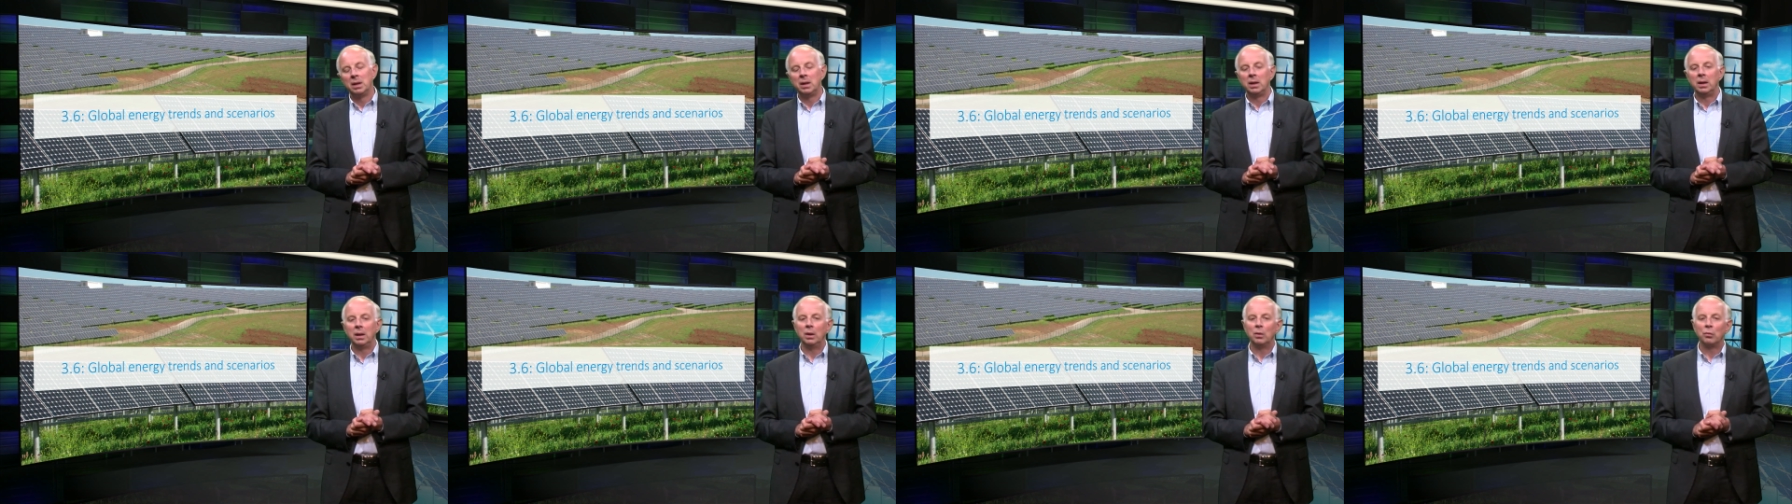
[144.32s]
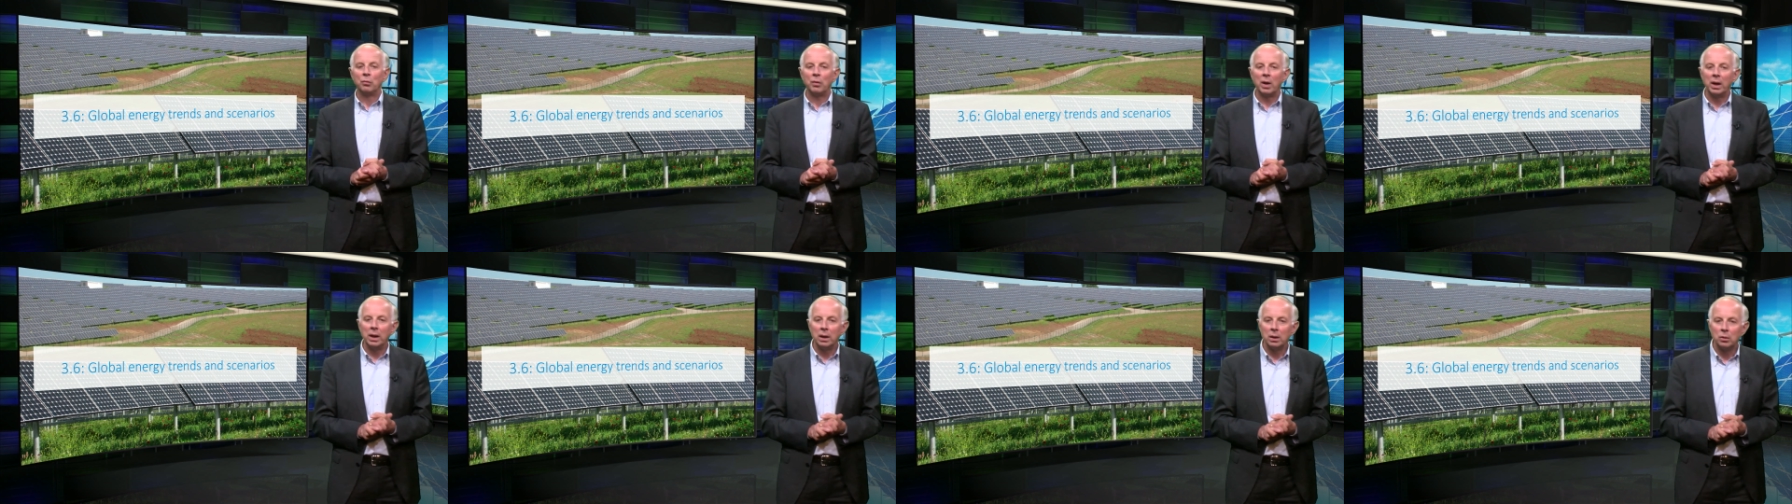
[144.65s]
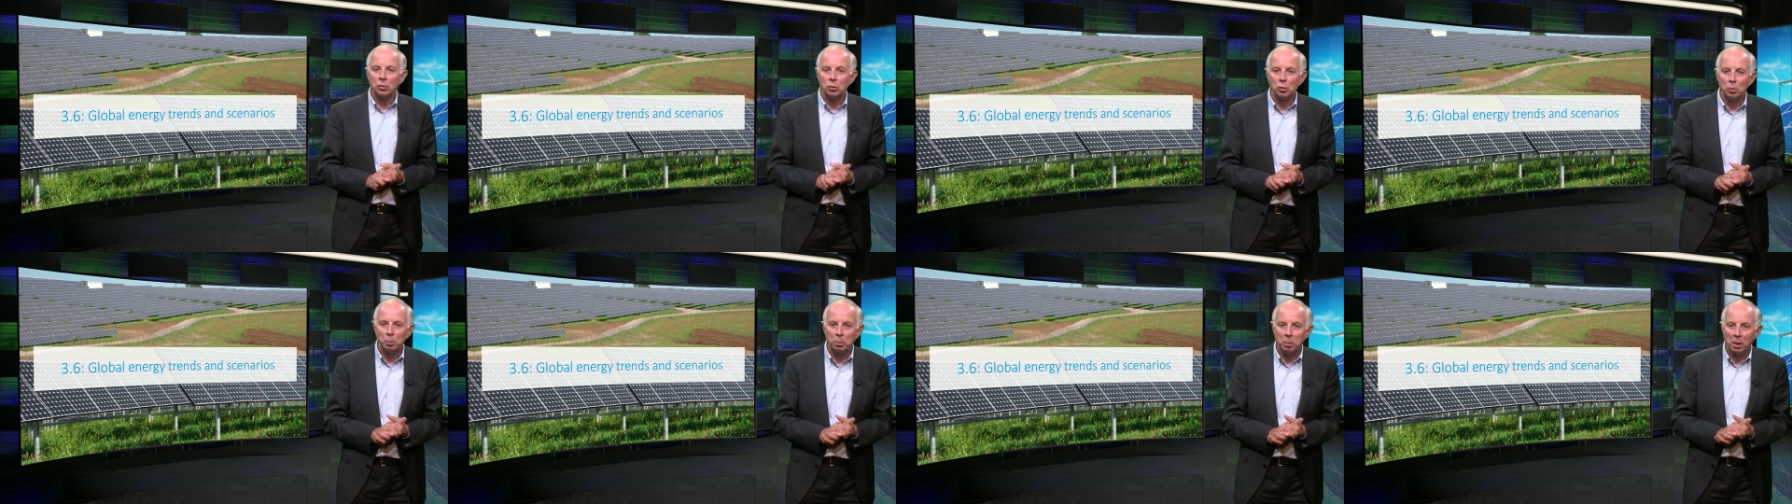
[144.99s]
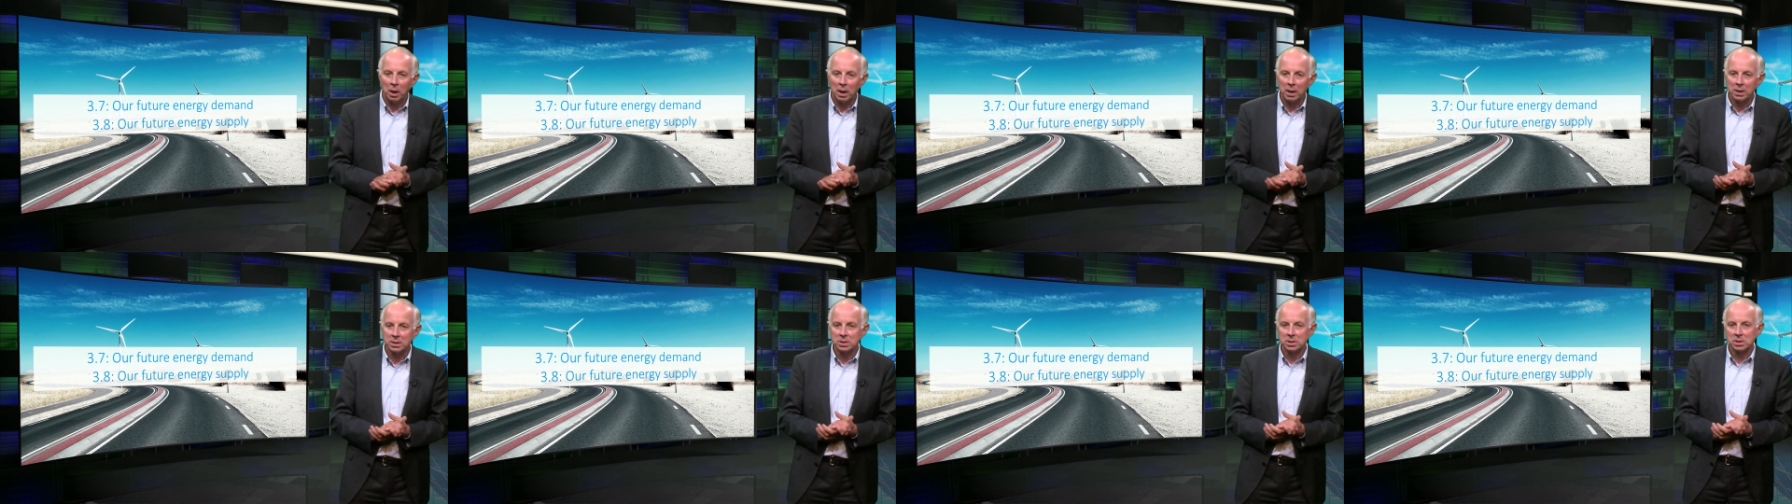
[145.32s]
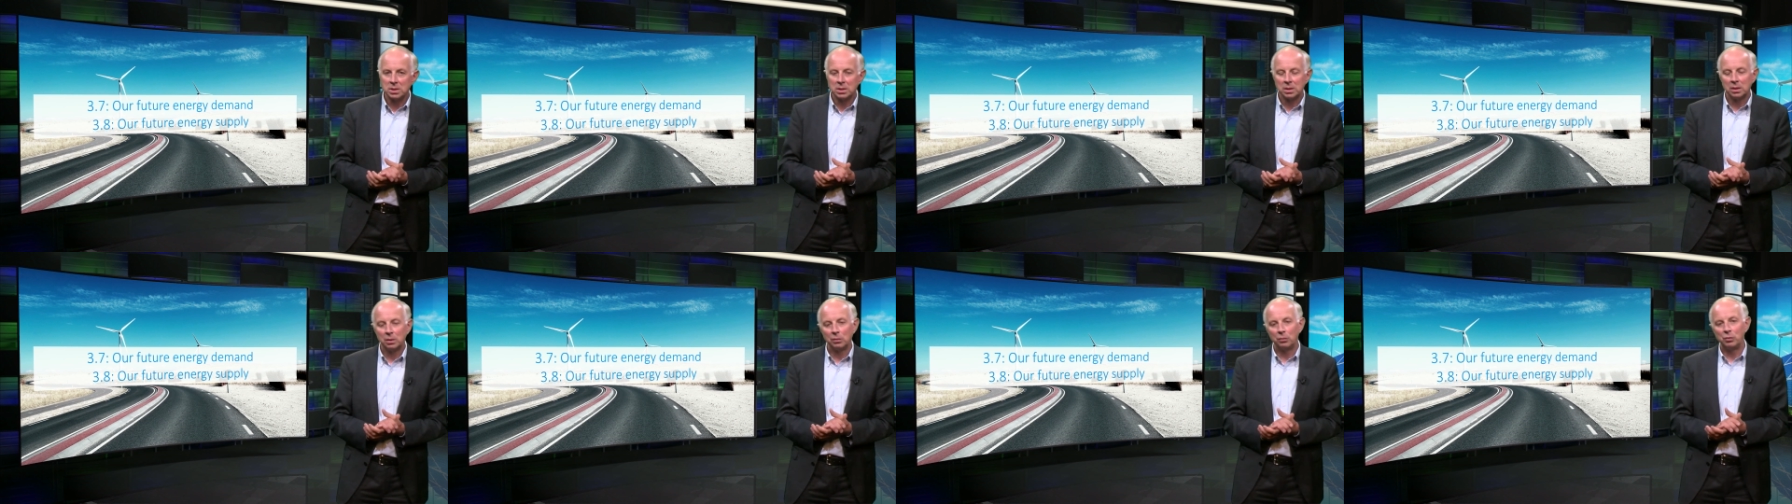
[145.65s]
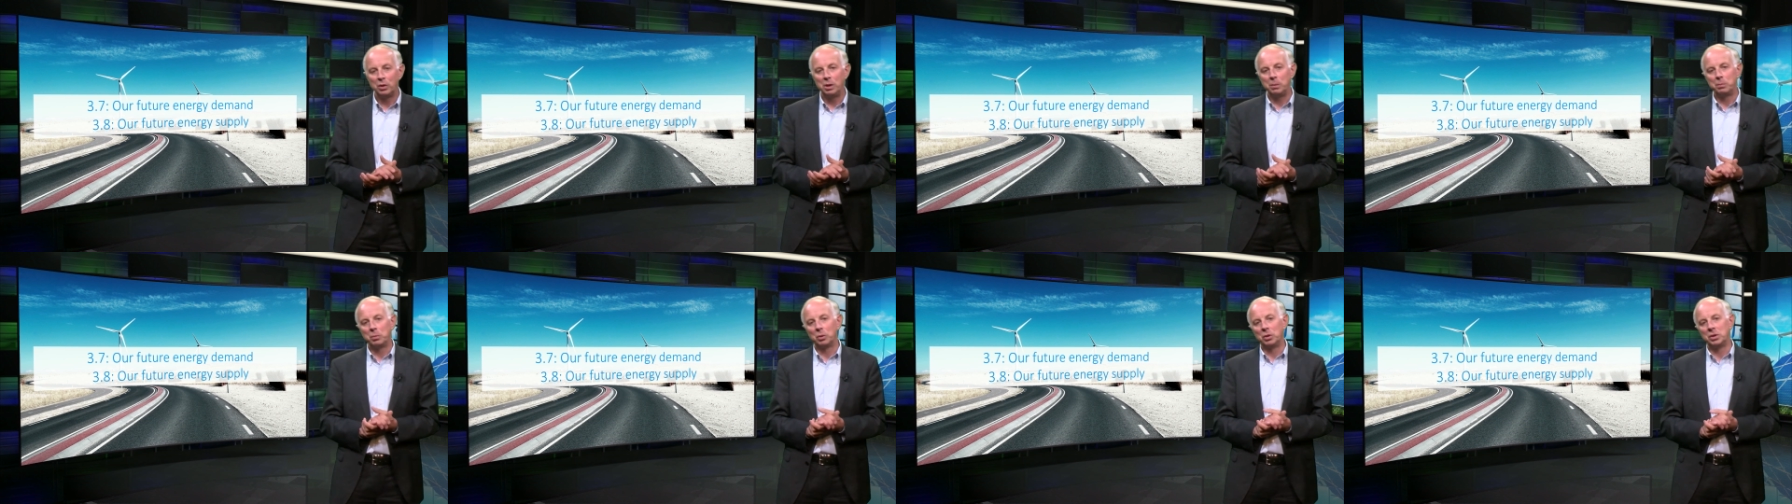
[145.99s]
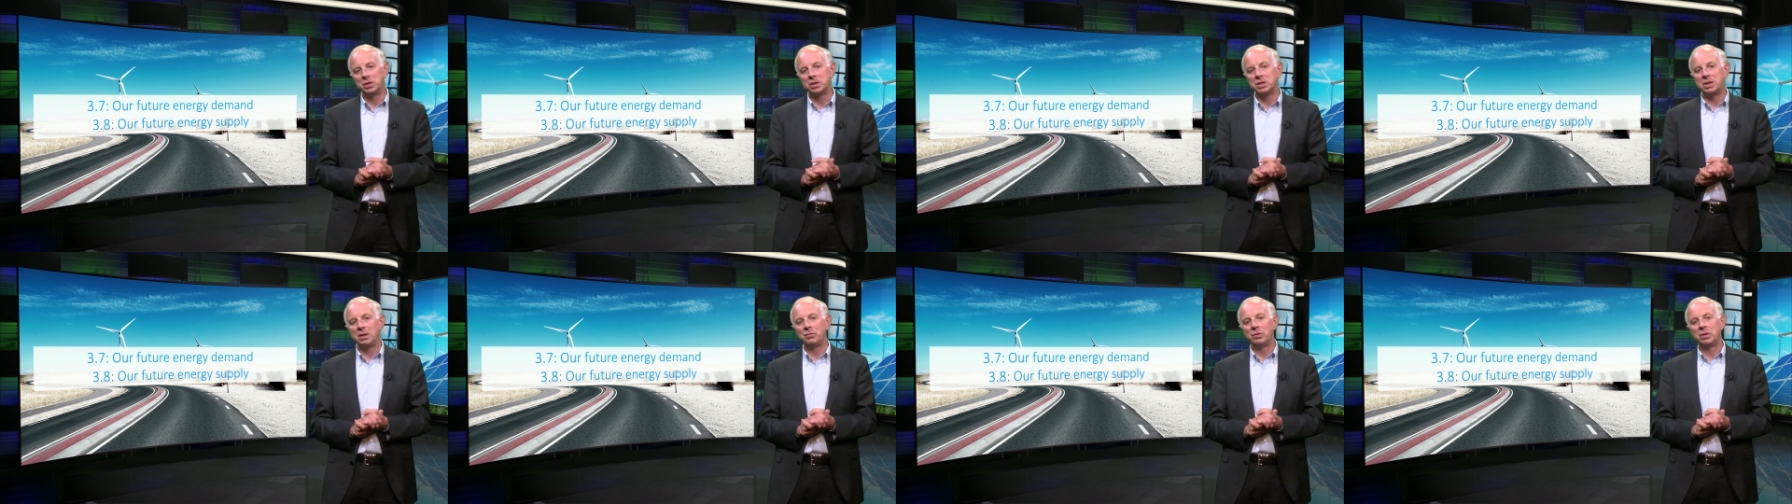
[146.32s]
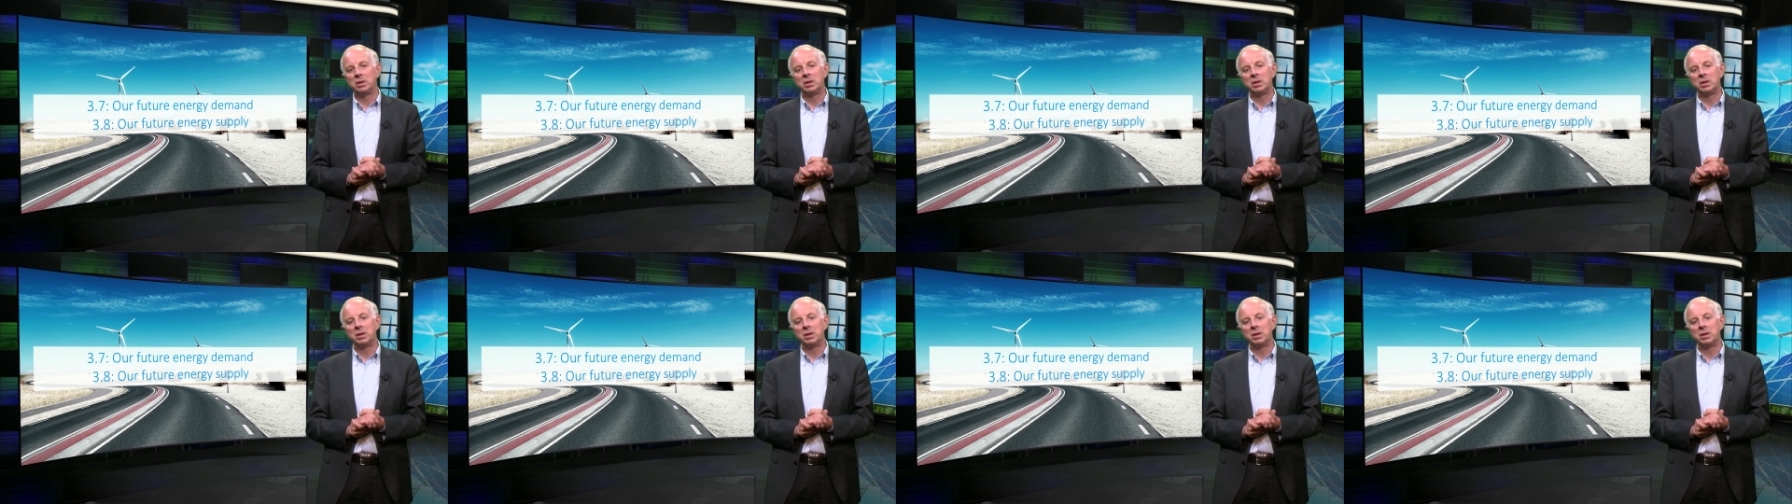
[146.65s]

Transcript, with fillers: In the final two parts, 3.7